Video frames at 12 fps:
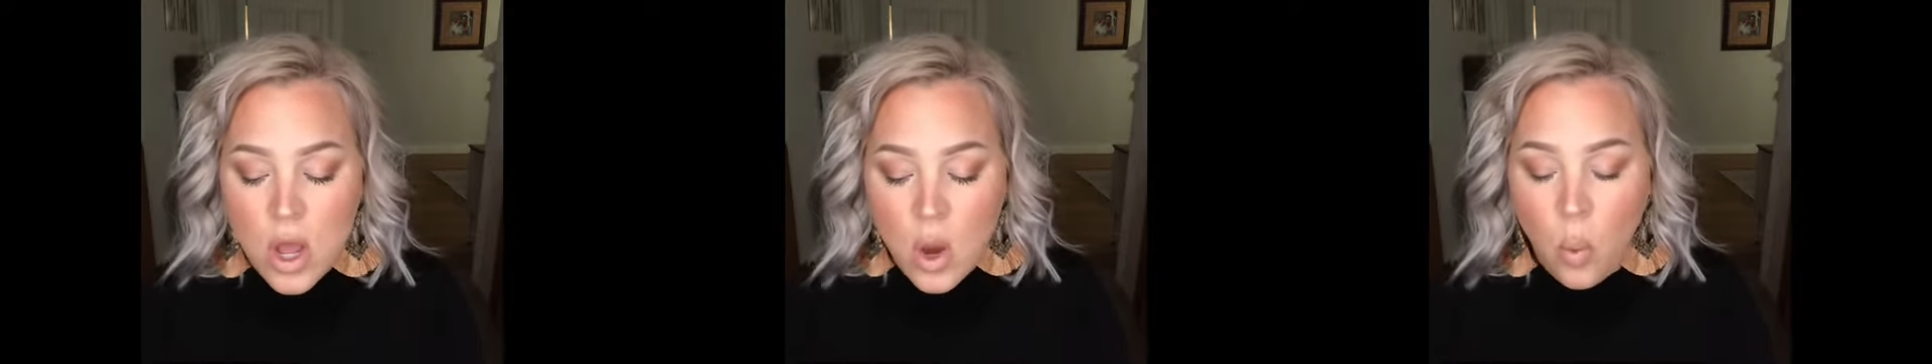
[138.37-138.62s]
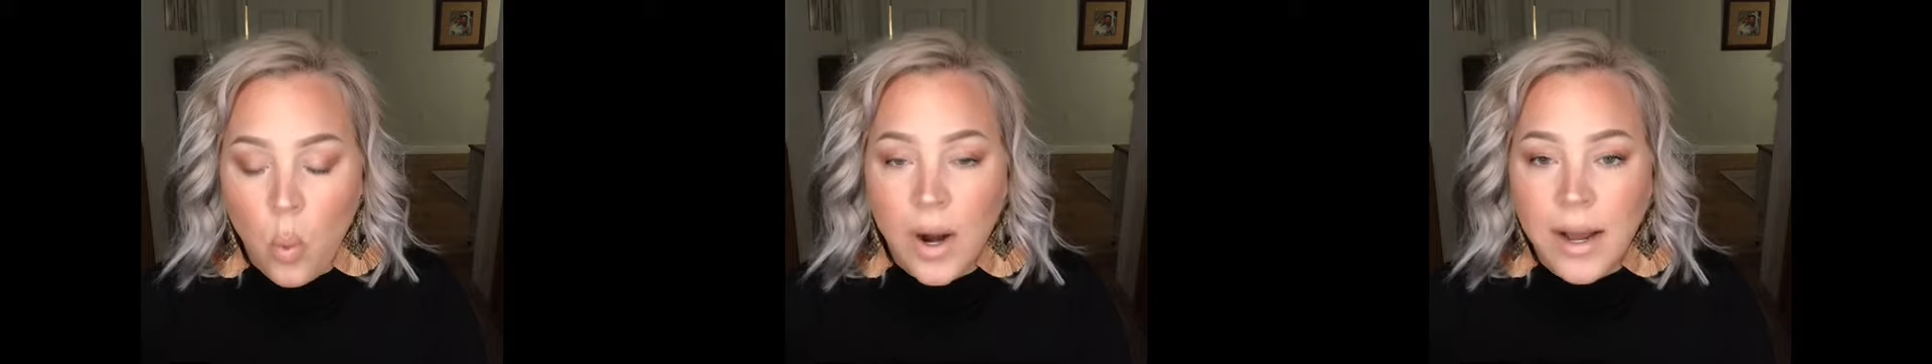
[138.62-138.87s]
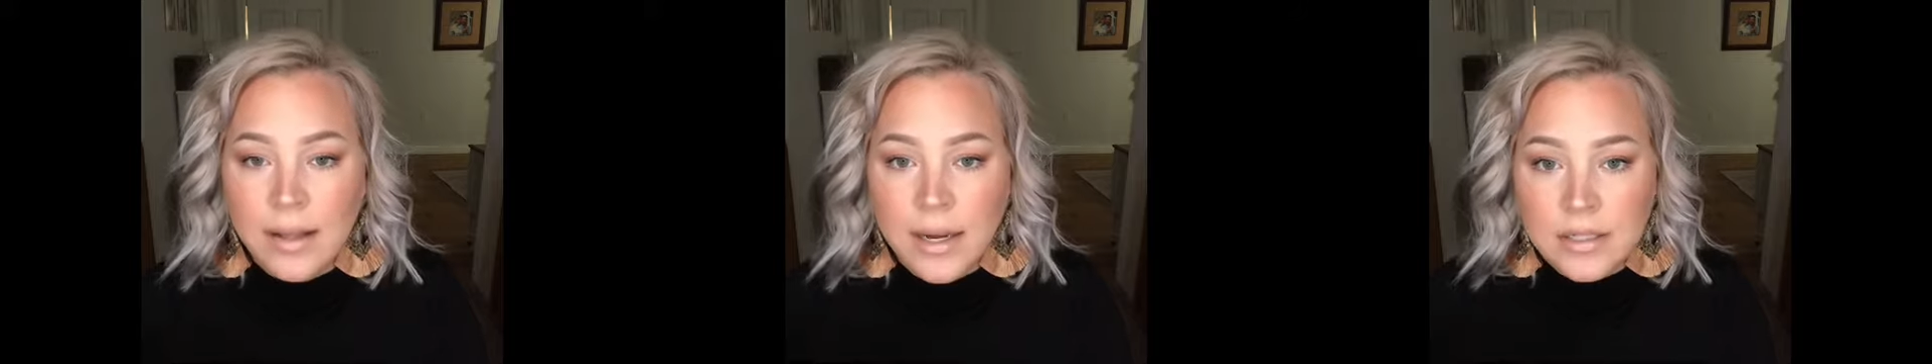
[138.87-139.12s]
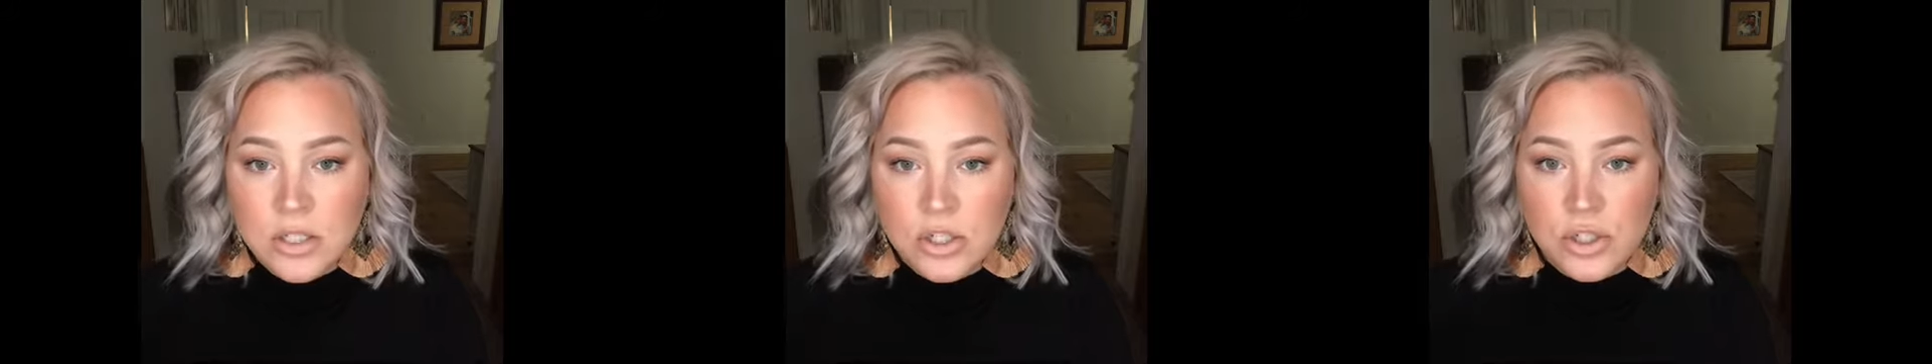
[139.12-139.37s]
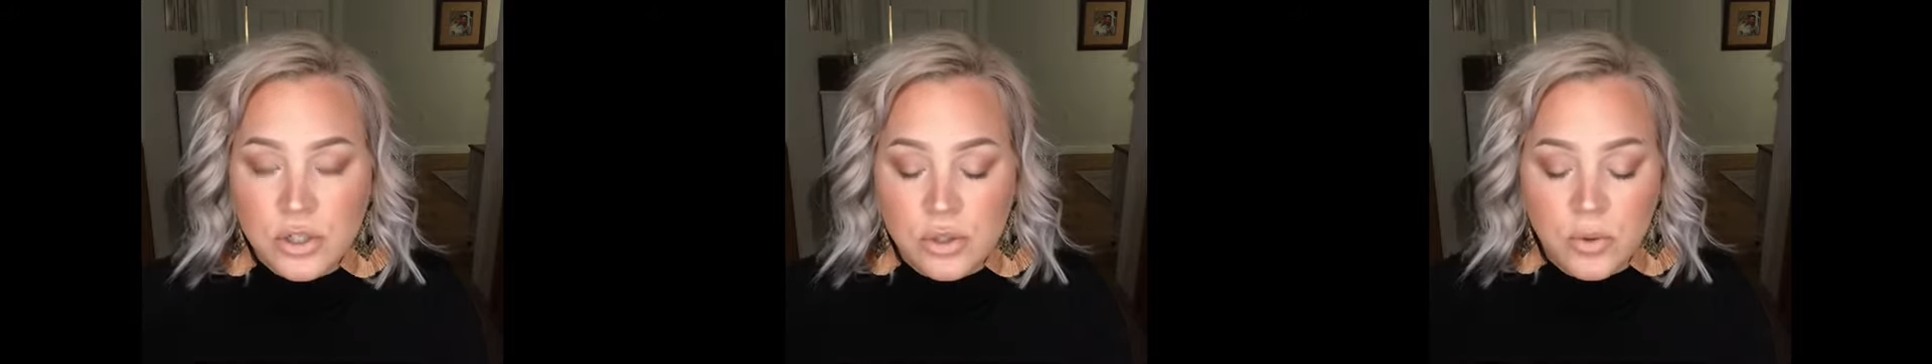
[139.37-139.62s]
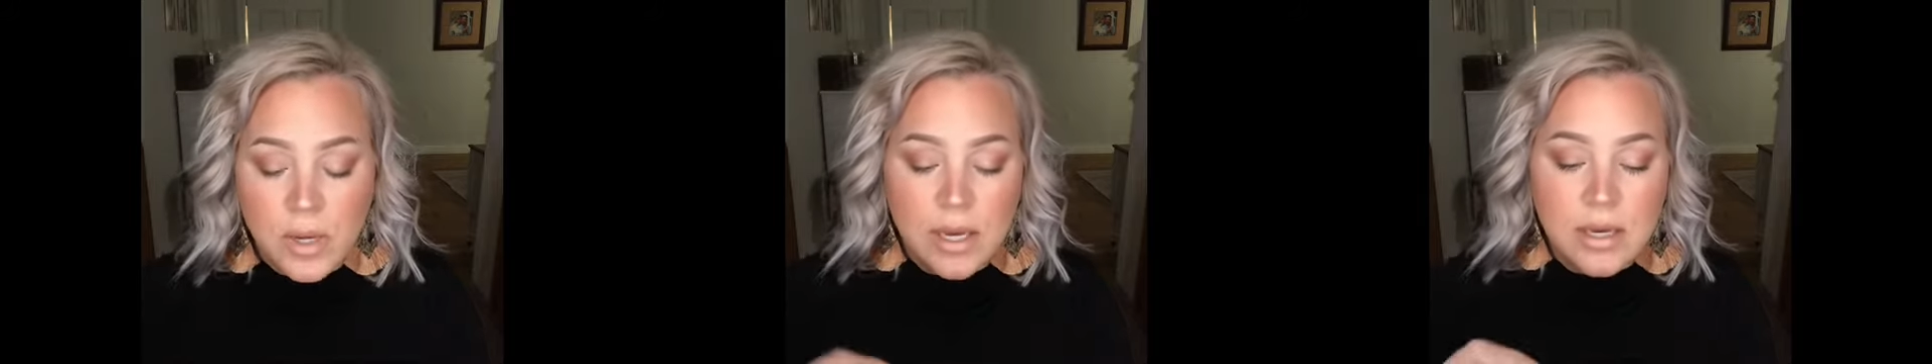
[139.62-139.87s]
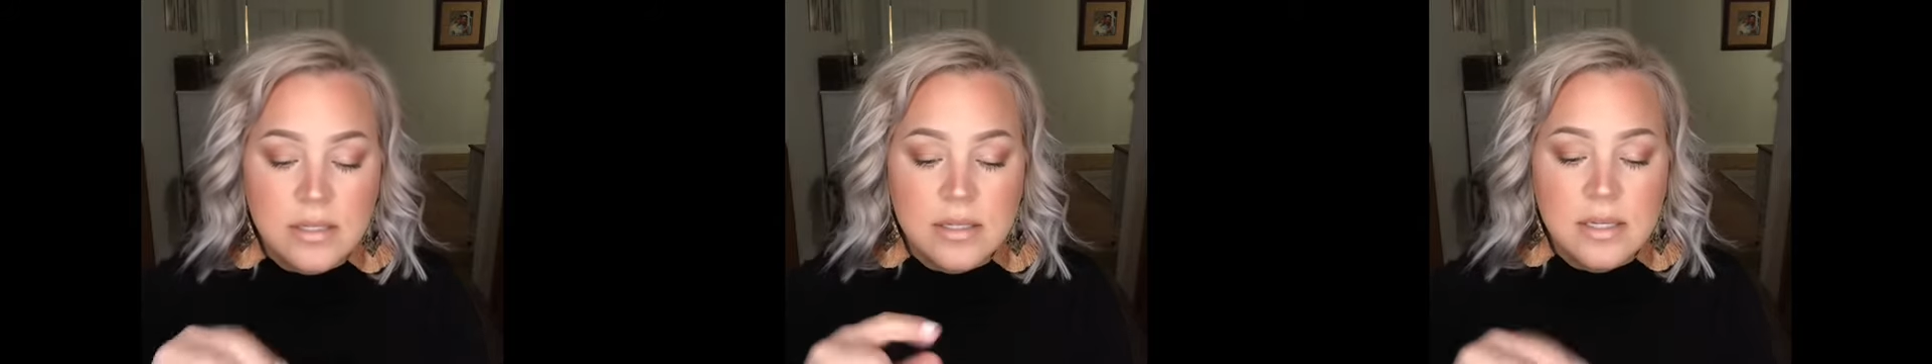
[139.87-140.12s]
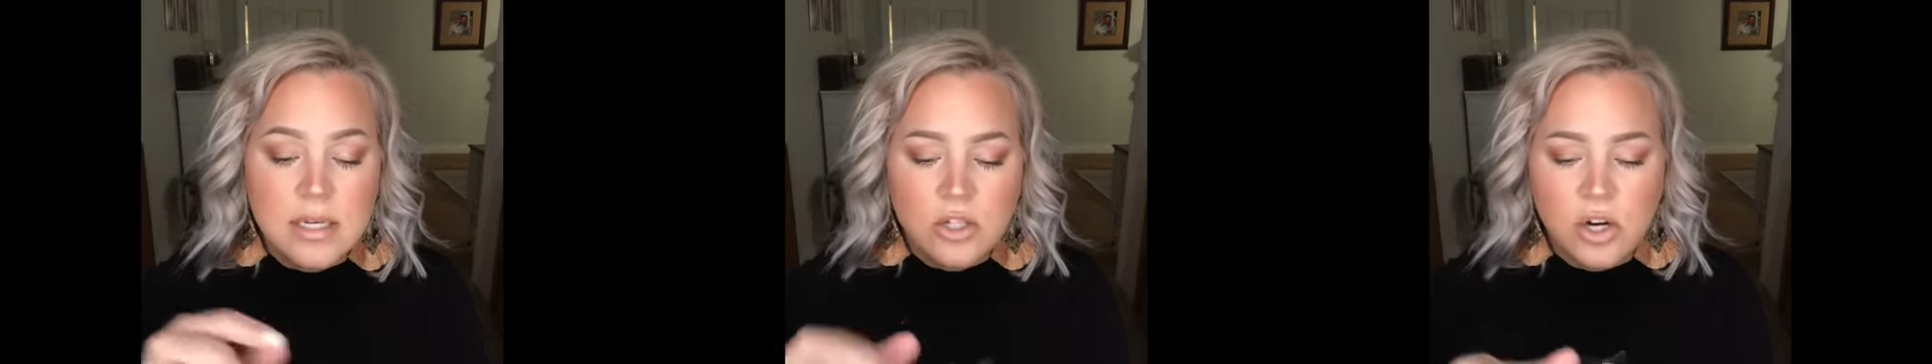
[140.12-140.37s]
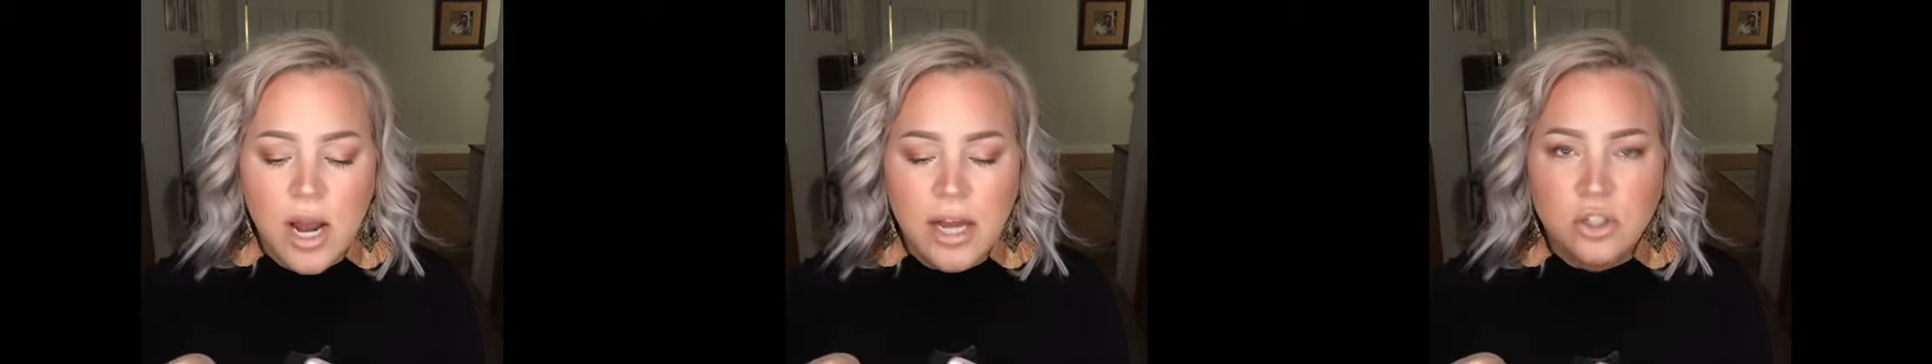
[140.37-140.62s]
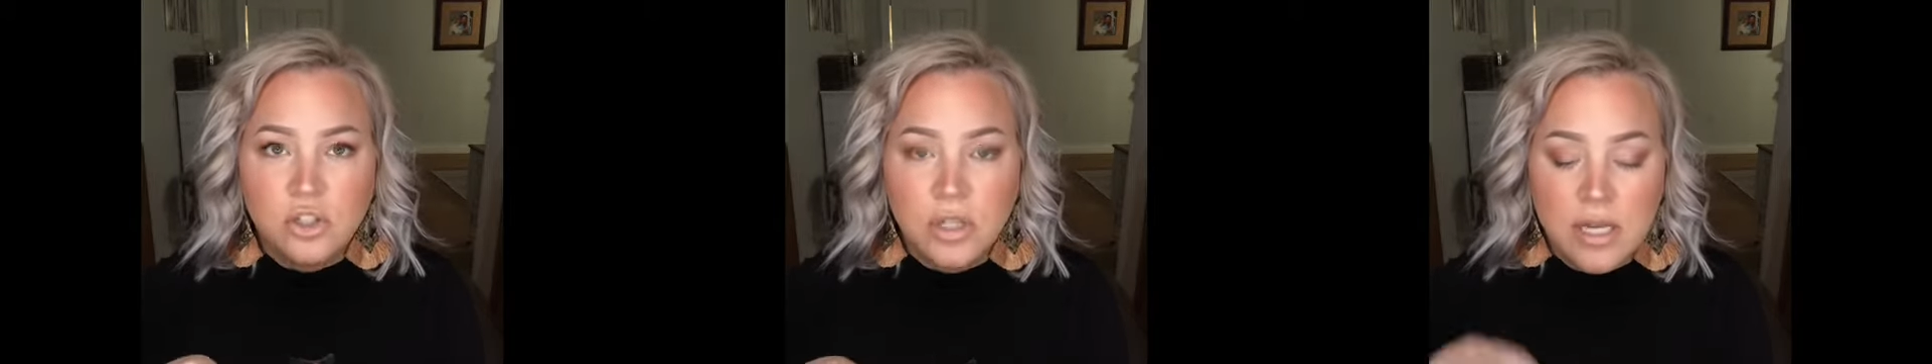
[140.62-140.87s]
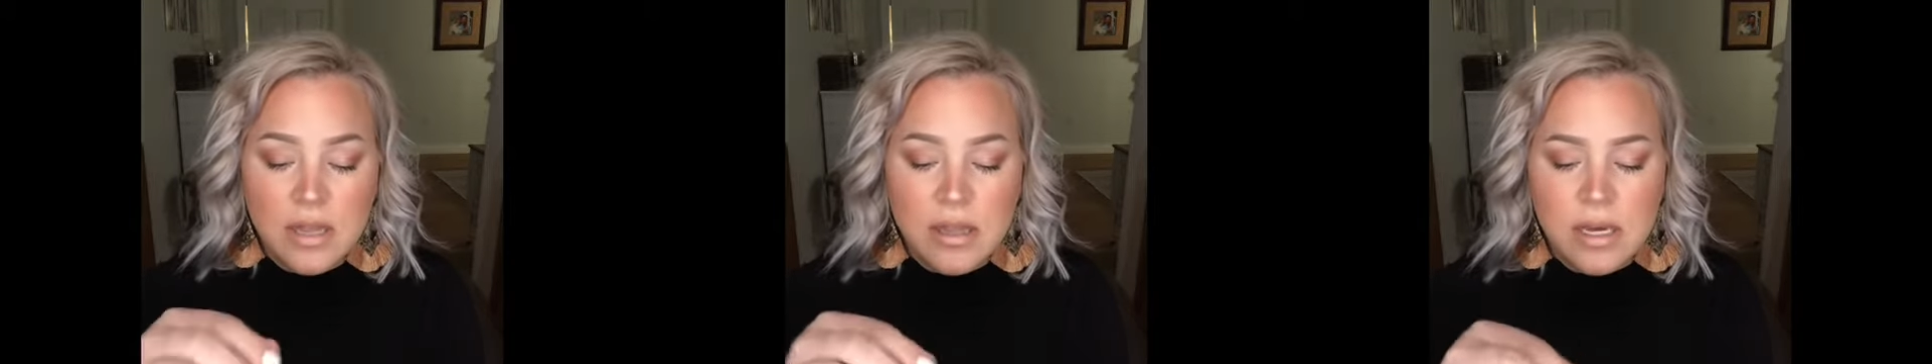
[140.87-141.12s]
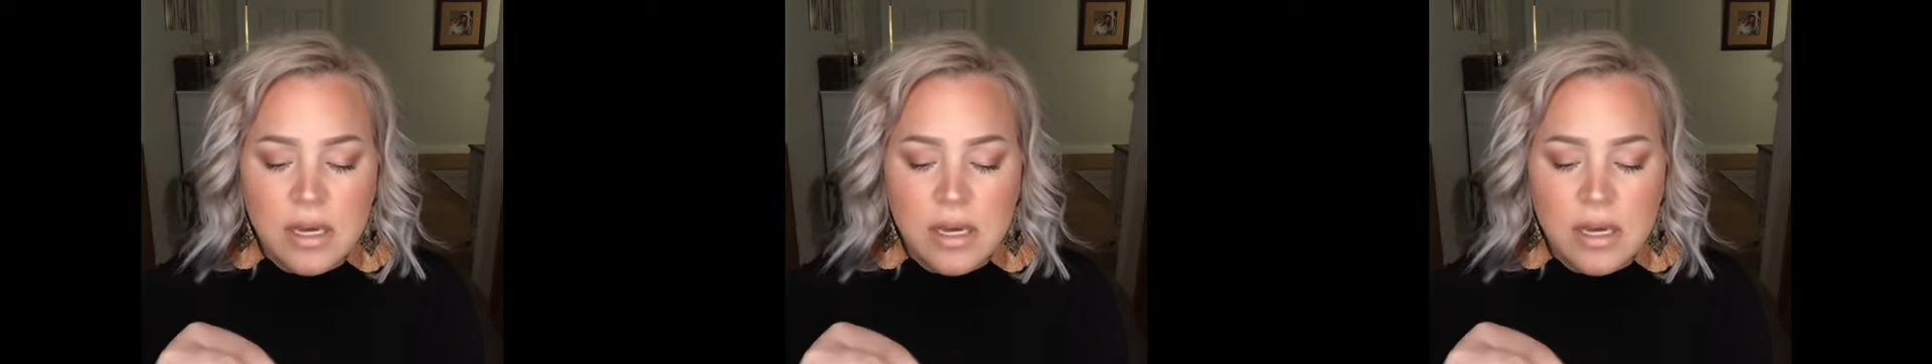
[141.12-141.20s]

what I like to do is, these are actually